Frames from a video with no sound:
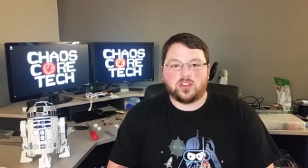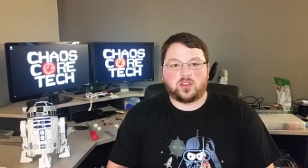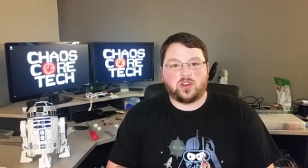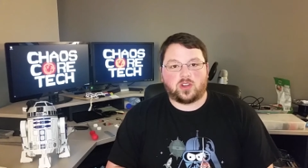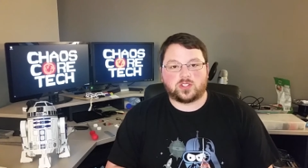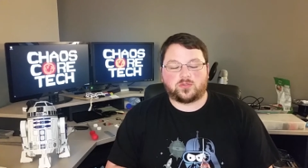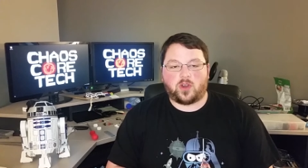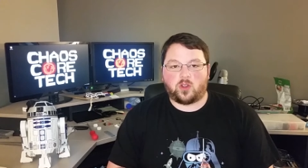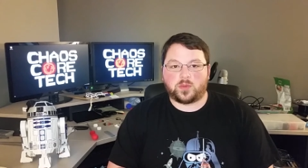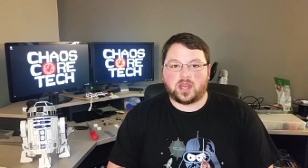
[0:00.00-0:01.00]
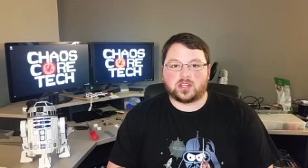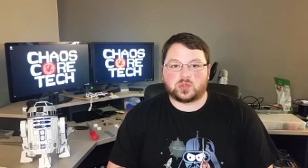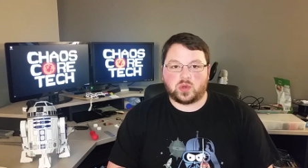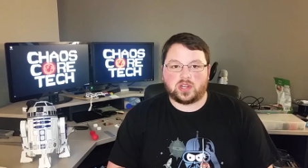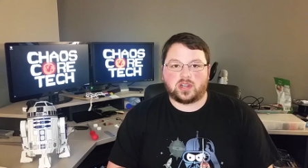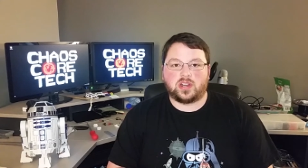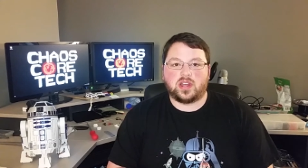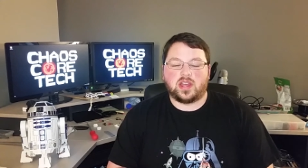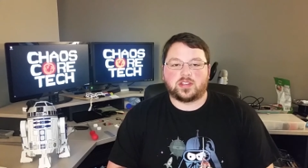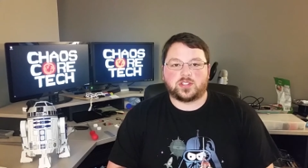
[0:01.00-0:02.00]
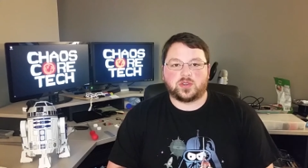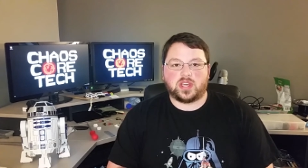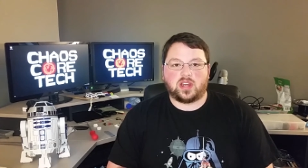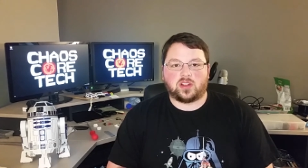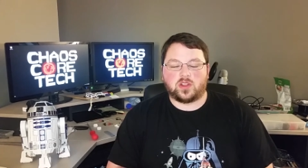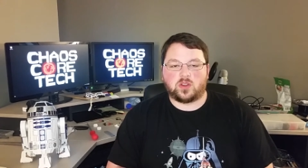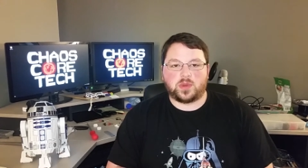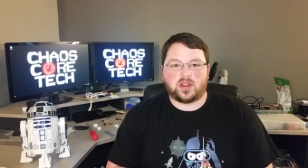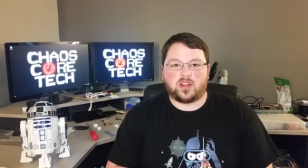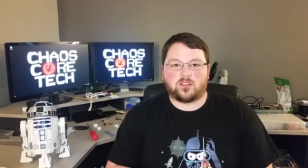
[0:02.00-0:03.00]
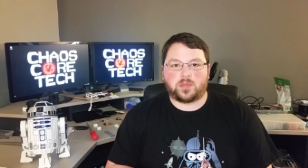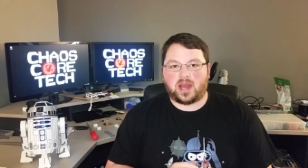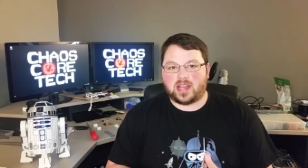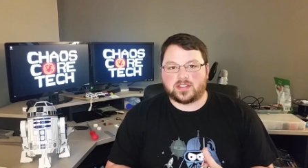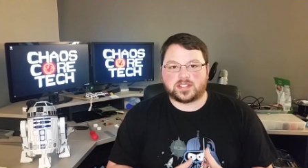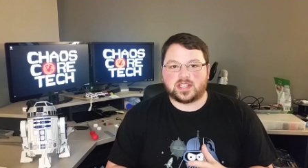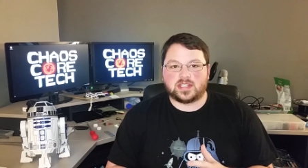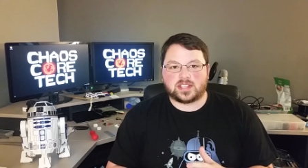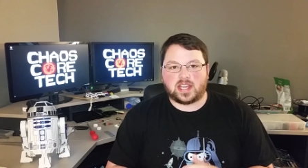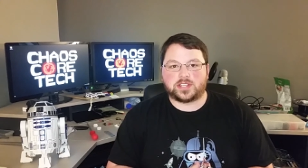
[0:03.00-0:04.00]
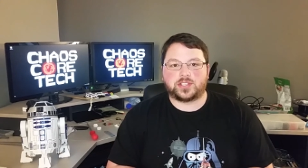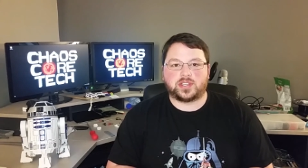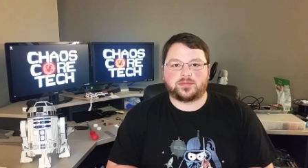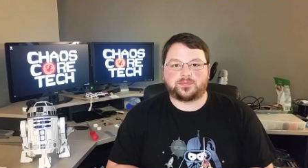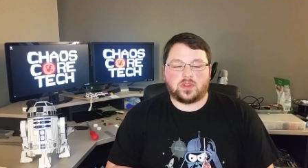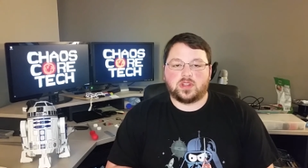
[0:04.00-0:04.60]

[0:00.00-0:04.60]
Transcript: You can also follow me on Twitter to get a little bit of behind the scenes action.